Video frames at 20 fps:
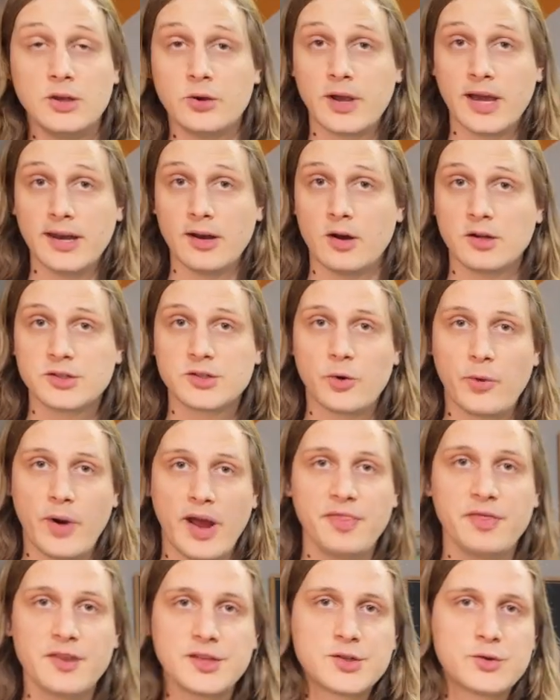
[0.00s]
You can also
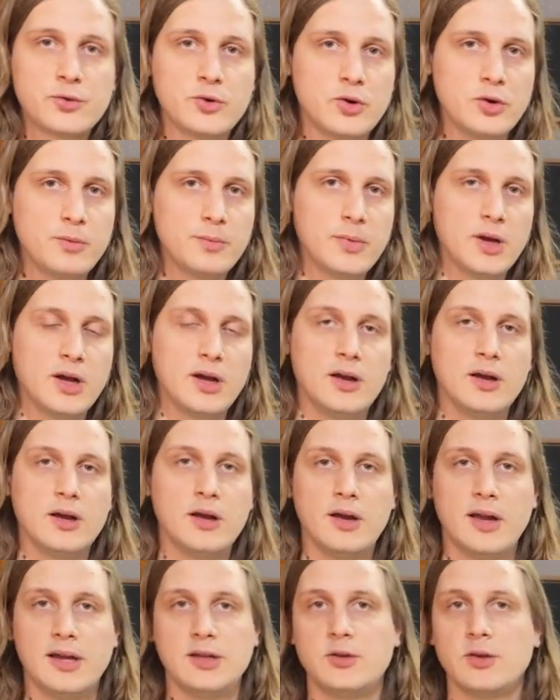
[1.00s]
rent this room
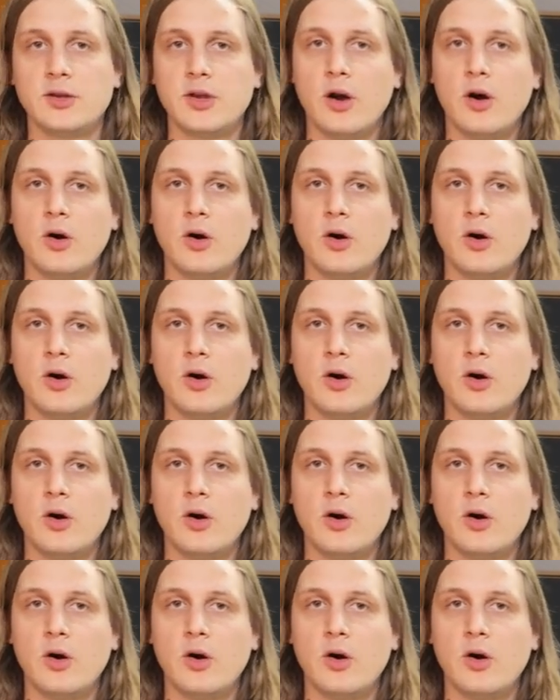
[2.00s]
and do your